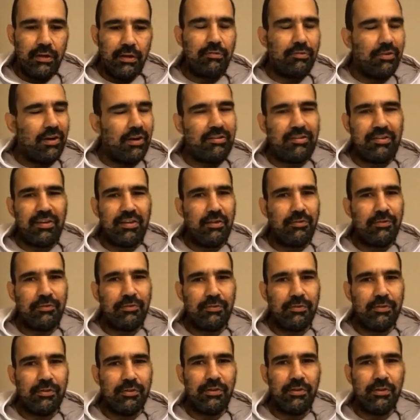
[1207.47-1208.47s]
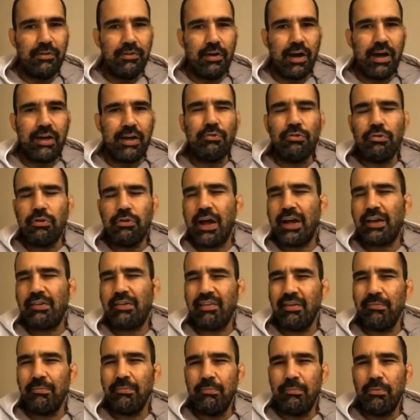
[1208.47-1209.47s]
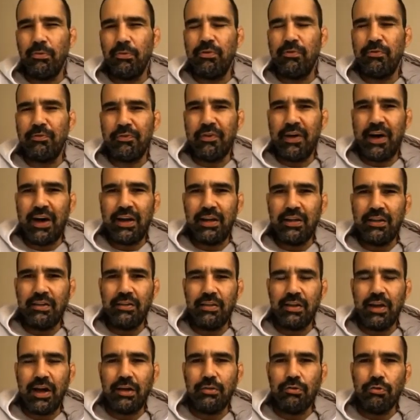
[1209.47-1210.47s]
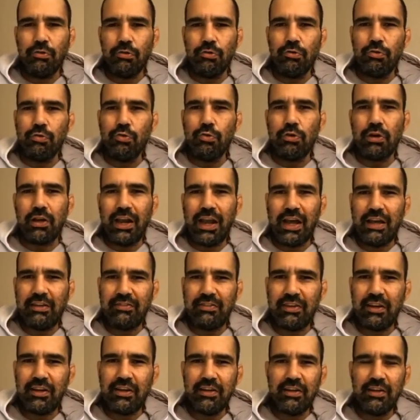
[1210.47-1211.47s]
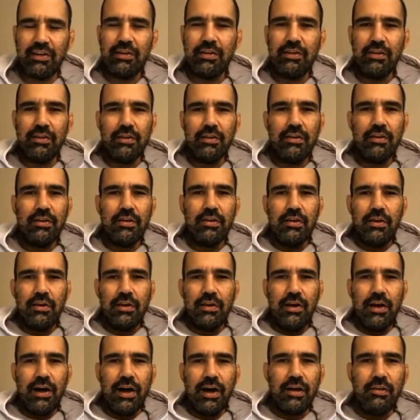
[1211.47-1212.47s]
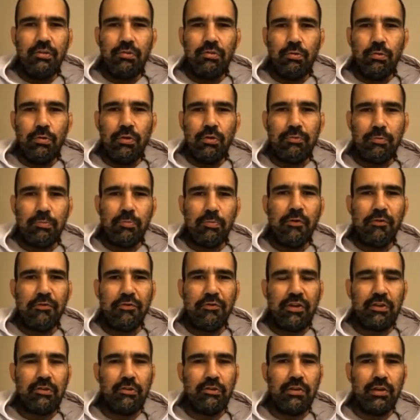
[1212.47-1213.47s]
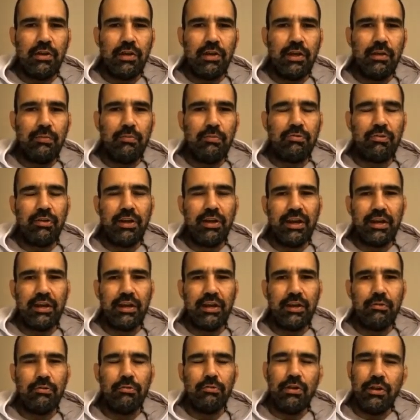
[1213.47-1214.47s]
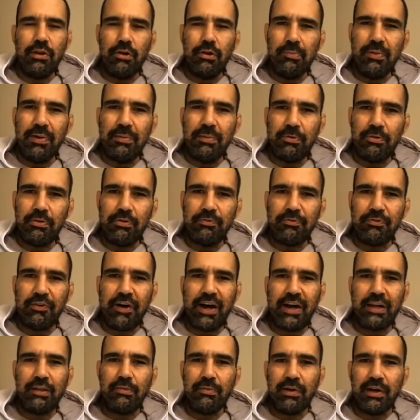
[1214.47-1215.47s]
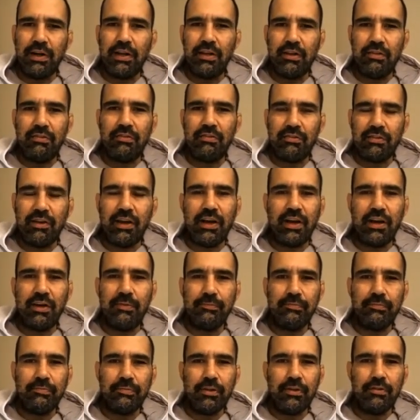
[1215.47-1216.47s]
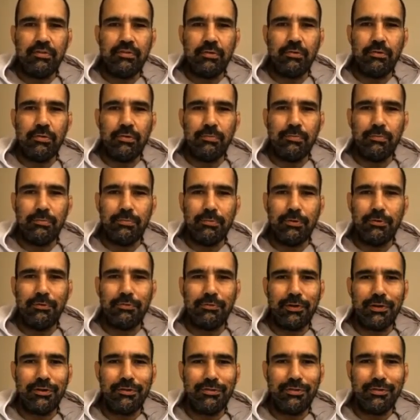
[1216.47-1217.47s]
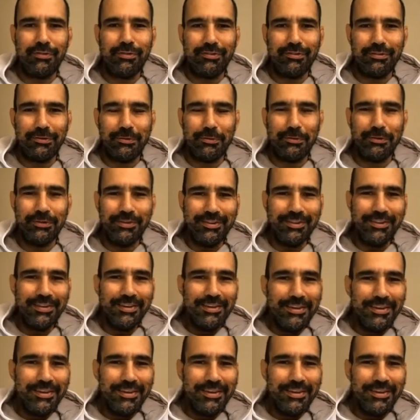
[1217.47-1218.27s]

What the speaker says: It's very safe. You know, I do like some modified. I don't do classic. I do with both feet on the hips. Like I do a little bit modified, but it's a good modification. So